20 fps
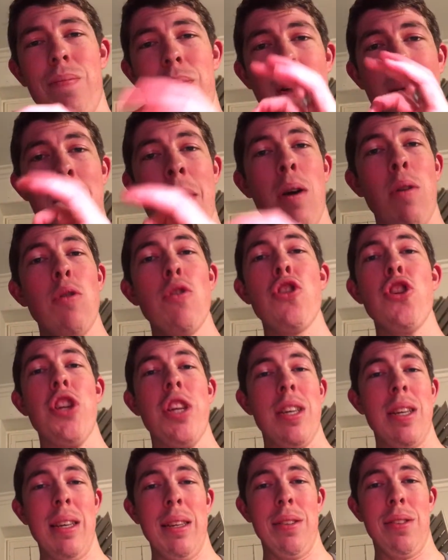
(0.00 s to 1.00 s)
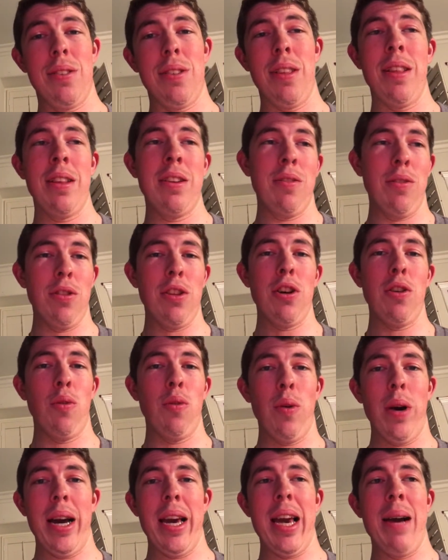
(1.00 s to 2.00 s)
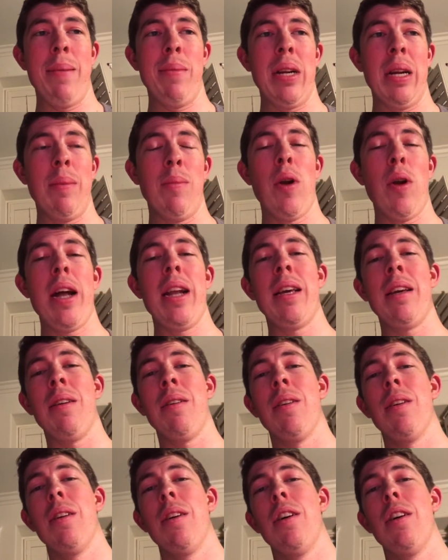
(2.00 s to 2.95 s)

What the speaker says: emoji is, and then you'll know who I am when I'm writing